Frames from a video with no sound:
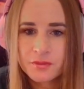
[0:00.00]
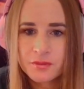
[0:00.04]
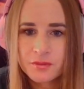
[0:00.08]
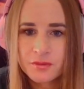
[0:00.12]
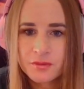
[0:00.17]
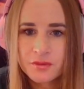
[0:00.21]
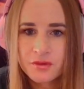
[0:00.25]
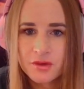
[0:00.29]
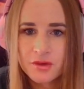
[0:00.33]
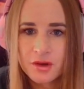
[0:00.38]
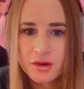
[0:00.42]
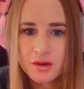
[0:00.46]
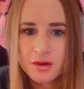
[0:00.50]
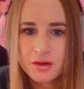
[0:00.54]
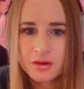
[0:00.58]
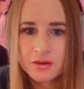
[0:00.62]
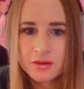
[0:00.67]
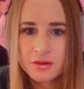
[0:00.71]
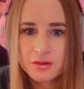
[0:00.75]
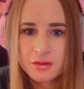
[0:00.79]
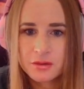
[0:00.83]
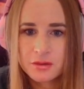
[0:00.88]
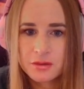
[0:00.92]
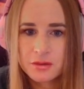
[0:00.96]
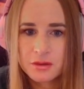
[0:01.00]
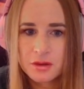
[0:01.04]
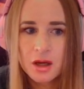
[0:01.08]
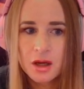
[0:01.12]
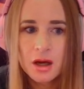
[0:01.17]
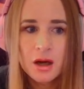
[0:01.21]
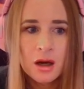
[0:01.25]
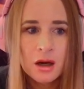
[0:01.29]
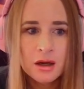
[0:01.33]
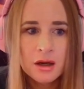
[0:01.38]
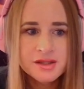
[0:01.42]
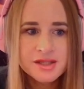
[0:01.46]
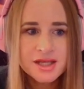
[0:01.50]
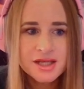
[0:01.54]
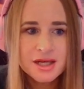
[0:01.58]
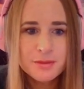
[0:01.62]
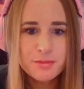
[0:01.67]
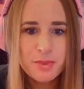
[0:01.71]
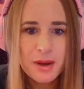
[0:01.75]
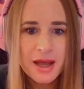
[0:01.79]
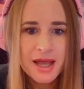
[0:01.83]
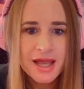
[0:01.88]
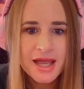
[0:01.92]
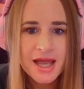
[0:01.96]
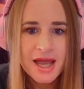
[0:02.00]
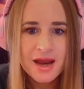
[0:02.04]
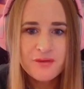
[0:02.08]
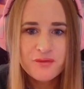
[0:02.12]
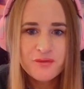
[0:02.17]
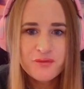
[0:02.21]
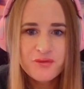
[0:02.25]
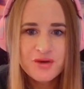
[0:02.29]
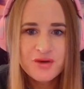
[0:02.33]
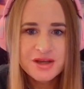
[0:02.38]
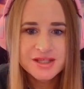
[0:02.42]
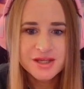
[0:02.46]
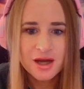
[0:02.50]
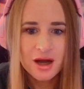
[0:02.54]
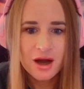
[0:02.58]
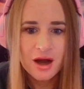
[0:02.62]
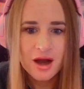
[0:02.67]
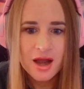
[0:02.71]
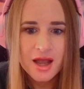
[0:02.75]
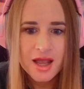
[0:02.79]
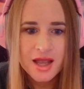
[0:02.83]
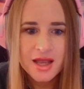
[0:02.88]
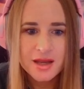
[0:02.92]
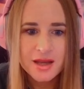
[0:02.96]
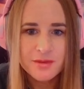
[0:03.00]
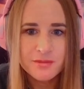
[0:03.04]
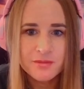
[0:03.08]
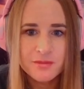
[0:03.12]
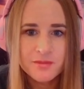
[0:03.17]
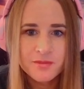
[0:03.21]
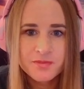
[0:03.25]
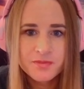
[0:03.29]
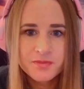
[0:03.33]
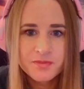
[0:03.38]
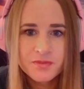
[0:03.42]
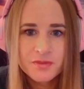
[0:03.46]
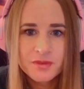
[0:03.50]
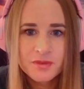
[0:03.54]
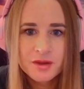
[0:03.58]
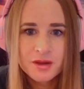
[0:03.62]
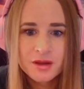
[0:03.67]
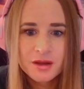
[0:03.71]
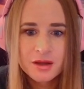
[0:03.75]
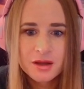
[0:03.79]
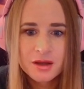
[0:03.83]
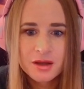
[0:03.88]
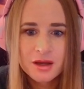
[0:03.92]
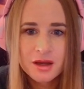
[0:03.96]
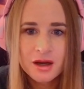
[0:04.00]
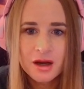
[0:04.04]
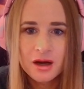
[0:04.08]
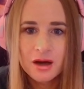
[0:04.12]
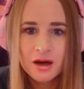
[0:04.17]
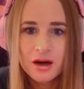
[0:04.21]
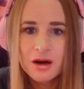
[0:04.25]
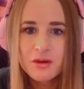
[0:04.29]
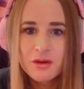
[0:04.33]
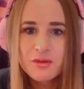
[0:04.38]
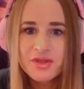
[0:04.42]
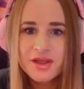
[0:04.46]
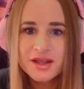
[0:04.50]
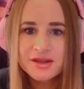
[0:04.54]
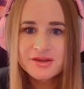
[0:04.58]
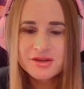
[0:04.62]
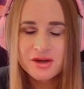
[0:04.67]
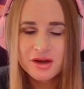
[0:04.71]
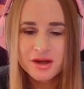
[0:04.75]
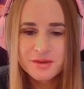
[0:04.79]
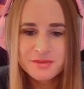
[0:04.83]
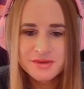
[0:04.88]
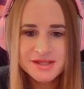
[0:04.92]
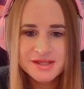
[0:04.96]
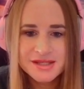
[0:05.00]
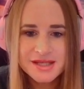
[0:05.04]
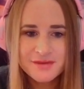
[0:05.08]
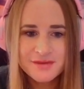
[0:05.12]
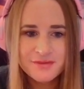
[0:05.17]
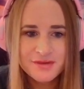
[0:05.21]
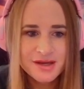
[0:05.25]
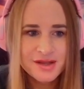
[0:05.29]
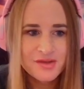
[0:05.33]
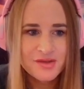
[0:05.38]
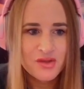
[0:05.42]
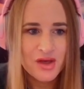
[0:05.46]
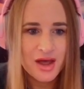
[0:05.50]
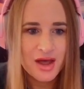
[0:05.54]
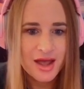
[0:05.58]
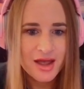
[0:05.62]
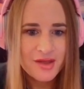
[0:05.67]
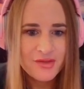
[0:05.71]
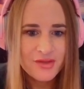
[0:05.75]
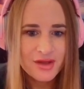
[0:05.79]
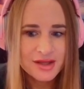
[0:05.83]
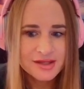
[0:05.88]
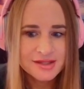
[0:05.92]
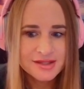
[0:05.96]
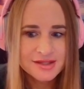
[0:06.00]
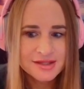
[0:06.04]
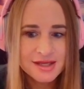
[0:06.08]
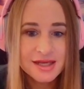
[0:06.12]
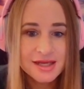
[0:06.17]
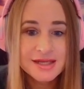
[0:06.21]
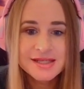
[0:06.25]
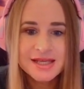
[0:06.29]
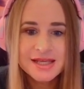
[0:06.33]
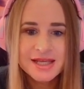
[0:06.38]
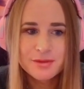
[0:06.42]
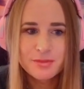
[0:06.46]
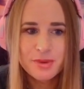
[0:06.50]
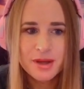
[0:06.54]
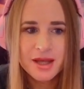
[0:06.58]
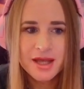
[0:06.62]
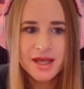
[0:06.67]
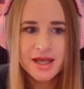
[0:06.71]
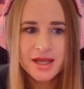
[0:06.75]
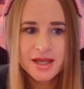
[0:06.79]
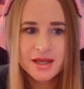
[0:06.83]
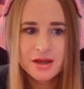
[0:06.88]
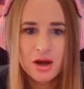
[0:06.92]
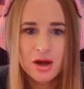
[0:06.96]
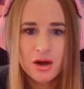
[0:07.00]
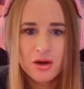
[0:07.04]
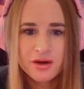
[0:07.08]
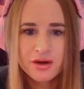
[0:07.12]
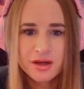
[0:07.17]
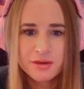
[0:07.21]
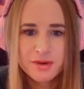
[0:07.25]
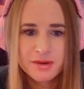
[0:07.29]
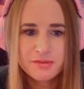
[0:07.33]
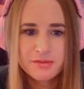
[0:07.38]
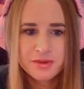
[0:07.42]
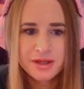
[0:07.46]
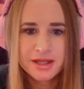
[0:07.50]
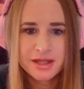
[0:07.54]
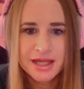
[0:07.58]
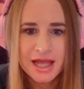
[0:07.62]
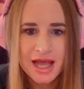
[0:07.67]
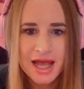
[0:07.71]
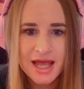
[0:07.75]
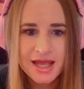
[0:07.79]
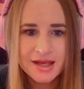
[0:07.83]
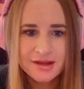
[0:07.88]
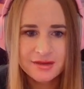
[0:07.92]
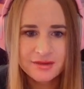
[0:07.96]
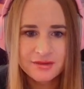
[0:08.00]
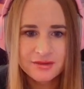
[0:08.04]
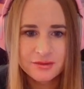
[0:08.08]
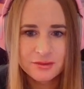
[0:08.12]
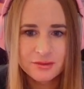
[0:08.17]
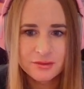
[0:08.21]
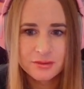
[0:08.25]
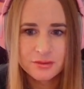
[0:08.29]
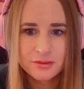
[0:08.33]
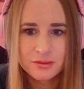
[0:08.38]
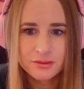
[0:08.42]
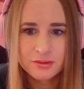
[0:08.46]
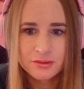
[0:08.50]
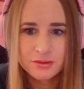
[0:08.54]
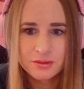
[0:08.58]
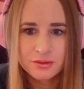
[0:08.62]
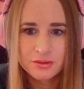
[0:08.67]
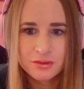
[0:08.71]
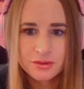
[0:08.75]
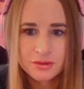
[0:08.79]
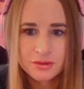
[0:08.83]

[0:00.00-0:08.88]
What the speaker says: So, it's going to pay every time. With that times 7 in there, that's insane. Is it going to pay only when we land, or?